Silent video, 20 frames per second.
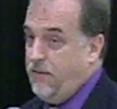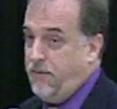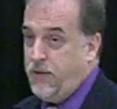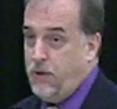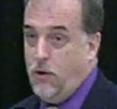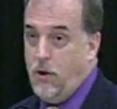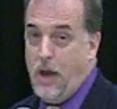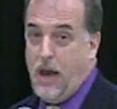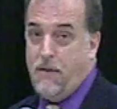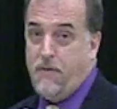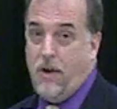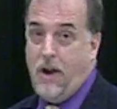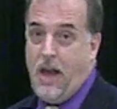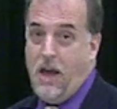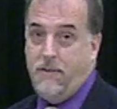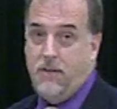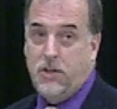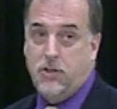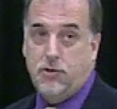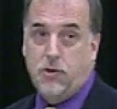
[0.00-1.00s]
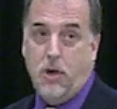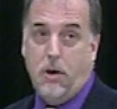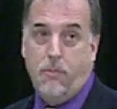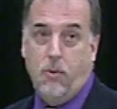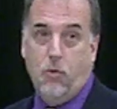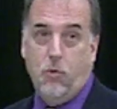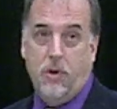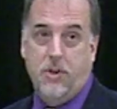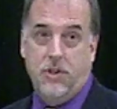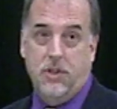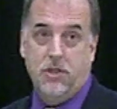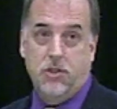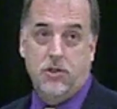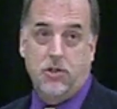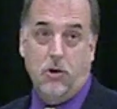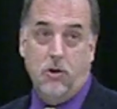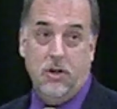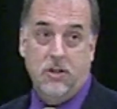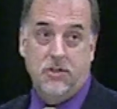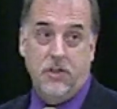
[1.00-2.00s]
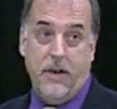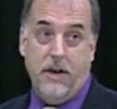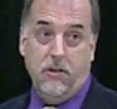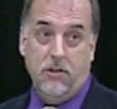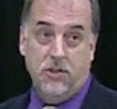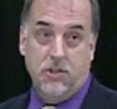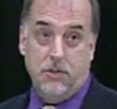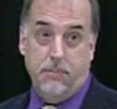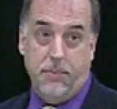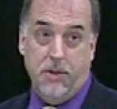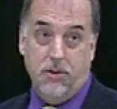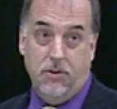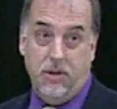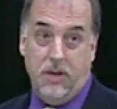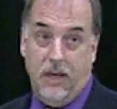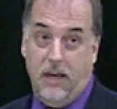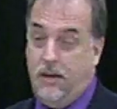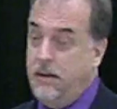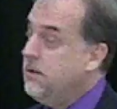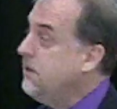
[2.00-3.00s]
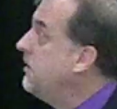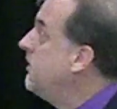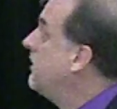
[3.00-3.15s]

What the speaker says: if you're ever having trouble with insurance eligibility,